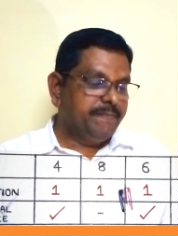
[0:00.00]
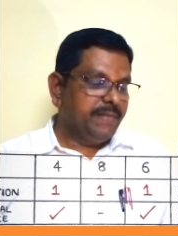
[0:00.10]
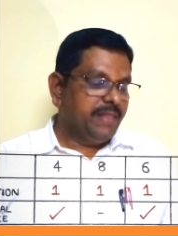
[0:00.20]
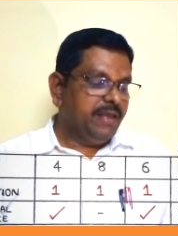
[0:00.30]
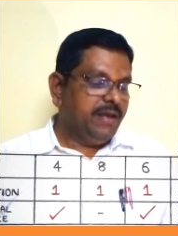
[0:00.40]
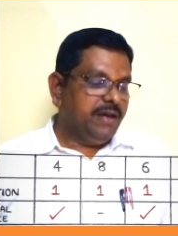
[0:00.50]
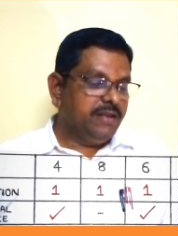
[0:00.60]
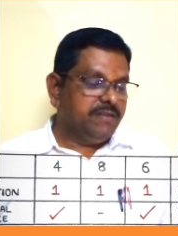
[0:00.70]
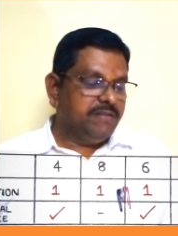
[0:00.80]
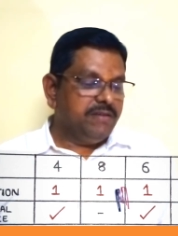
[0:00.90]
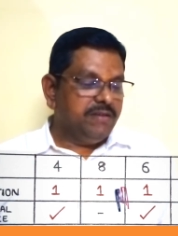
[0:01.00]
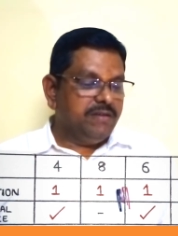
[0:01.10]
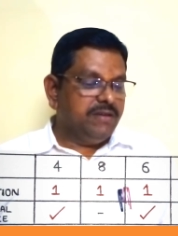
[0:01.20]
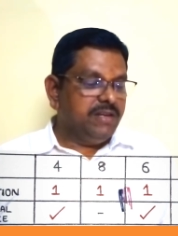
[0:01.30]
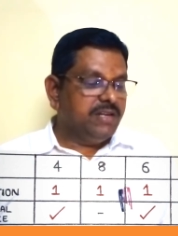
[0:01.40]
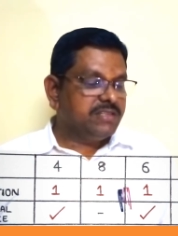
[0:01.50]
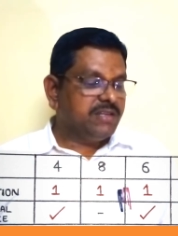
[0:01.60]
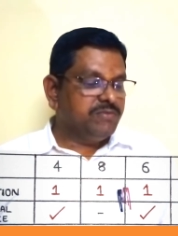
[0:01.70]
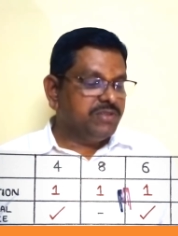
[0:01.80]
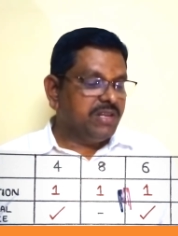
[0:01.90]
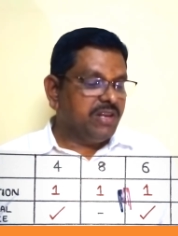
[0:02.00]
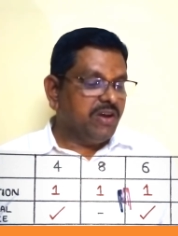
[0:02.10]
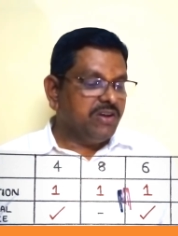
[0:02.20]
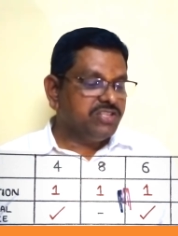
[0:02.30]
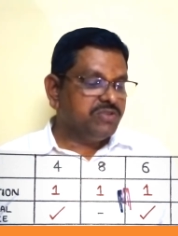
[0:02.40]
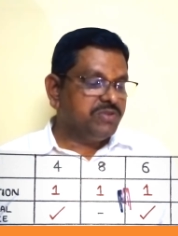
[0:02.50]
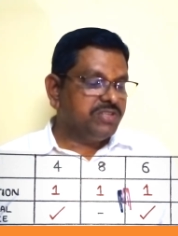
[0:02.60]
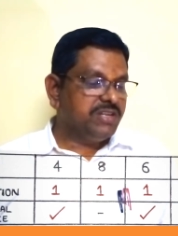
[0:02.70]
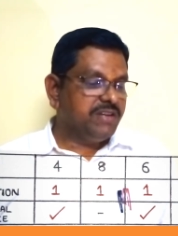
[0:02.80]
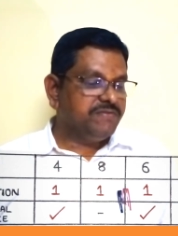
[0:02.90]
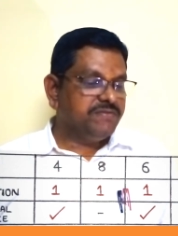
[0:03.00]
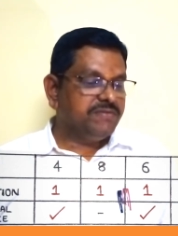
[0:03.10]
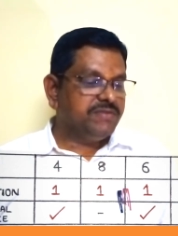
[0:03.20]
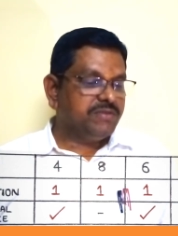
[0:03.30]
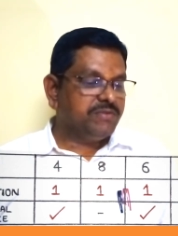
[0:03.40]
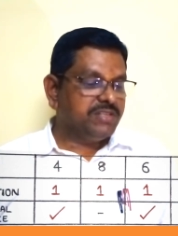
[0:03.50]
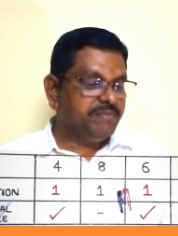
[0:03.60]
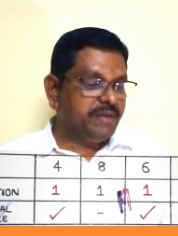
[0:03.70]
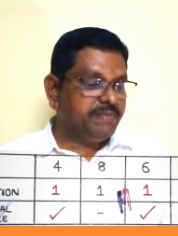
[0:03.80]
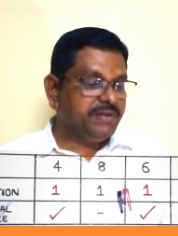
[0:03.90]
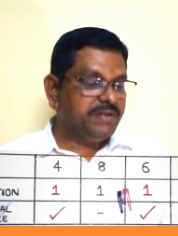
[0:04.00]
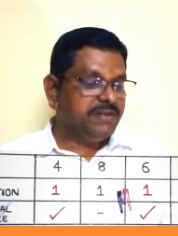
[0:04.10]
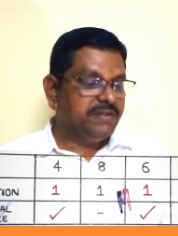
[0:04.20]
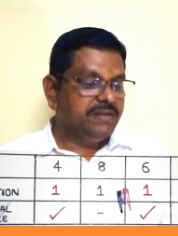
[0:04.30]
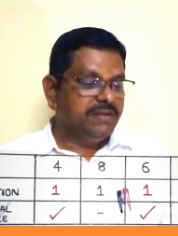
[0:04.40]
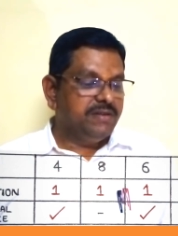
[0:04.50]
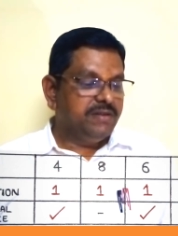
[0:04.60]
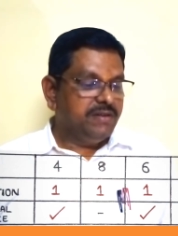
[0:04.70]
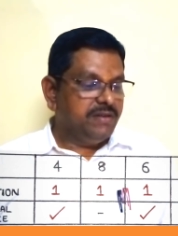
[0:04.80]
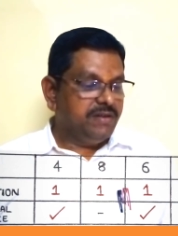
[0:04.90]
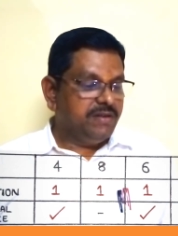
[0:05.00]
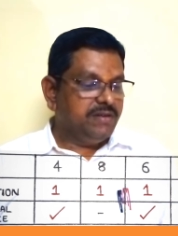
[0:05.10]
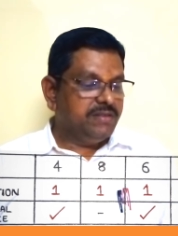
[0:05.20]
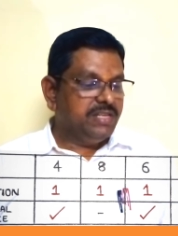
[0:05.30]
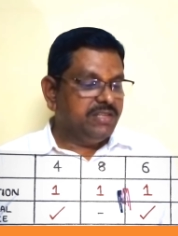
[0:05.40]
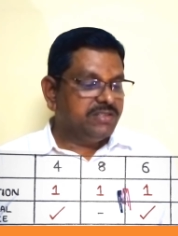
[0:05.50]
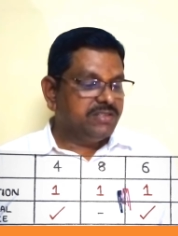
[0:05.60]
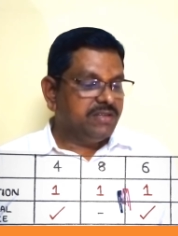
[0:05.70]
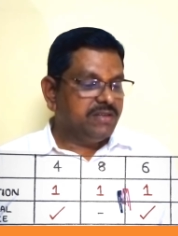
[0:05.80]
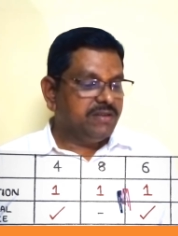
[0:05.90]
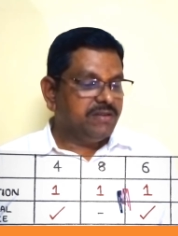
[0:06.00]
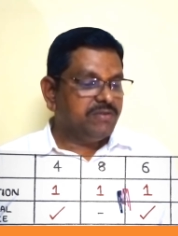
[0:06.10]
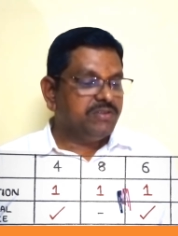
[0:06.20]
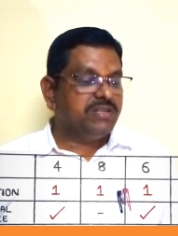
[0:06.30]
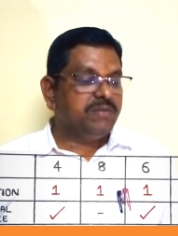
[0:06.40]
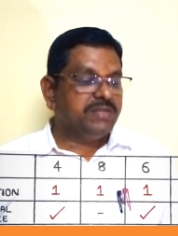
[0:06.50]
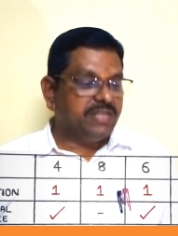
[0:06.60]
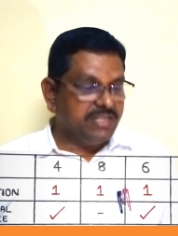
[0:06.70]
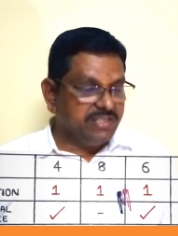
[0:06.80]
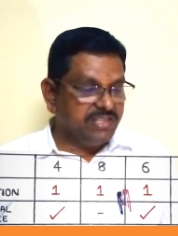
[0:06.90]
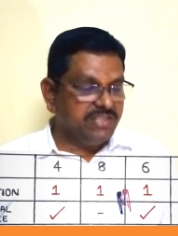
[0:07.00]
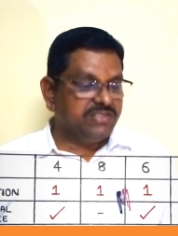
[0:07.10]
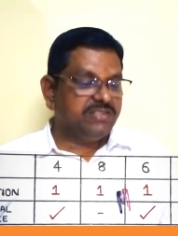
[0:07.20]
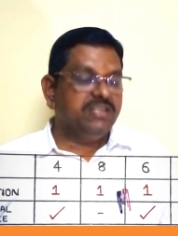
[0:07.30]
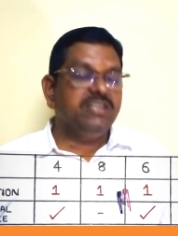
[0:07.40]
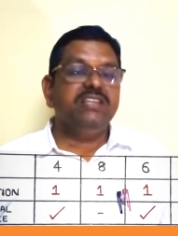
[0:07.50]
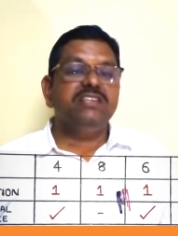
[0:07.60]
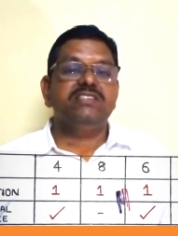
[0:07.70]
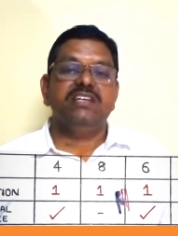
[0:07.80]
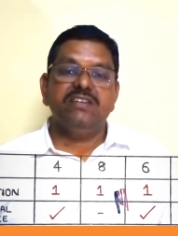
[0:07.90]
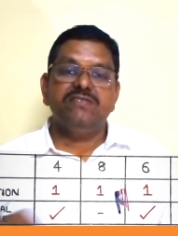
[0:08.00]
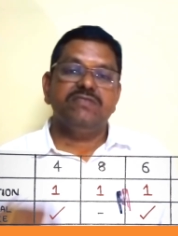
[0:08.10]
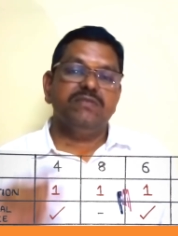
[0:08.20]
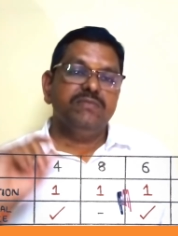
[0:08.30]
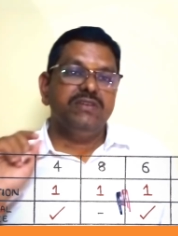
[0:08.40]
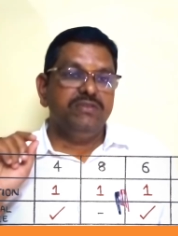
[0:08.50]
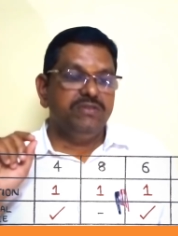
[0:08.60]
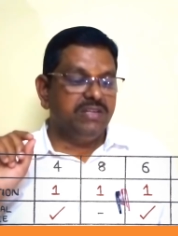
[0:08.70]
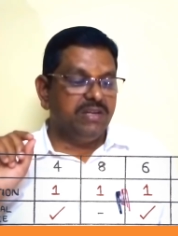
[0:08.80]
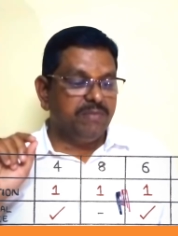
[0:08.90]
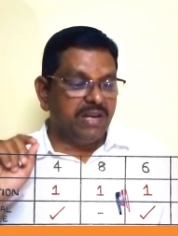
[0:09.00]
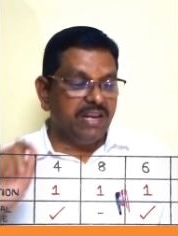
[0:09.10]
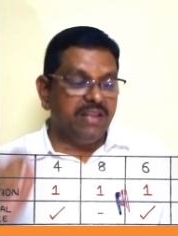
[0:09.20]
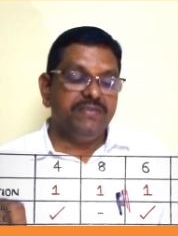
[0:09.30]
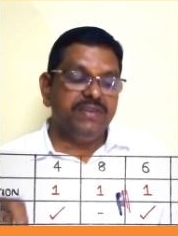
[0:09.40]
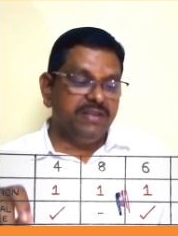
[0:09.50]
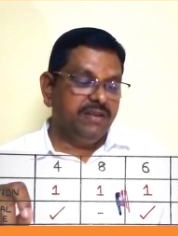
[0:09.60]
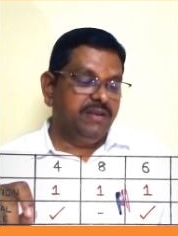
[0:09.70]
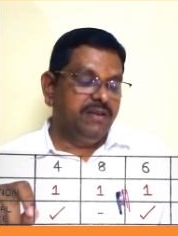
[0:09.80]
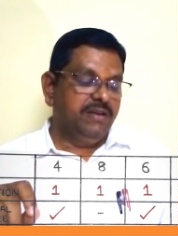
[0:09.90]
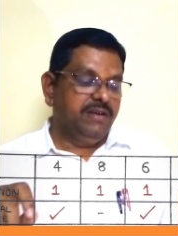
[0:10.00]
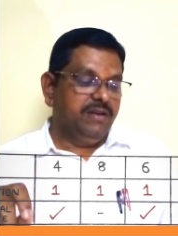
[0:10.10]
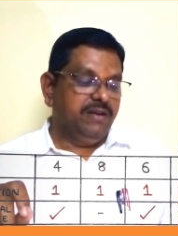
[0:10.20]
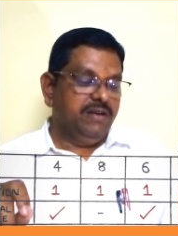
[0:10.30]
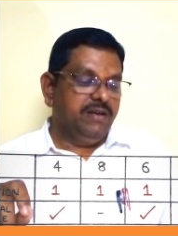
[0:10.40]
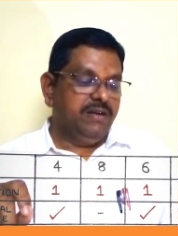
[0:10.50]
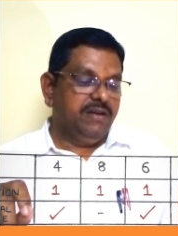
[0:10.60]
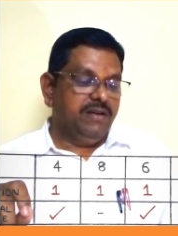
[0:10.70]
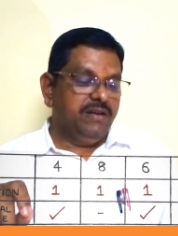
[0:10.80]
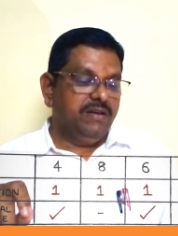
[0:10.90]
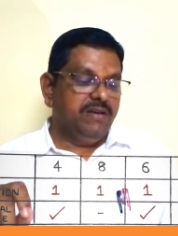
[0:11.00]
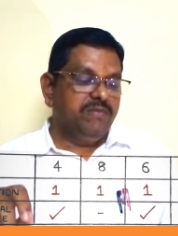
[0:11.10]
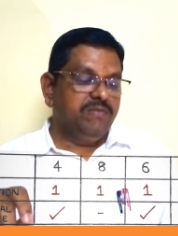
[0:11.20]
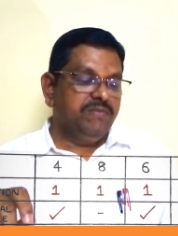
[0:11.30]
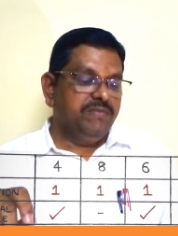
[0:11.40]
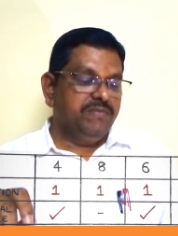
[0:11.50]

And let us come to the last question of the question paper, that is question number 36. It is taken from unit number 11, uh,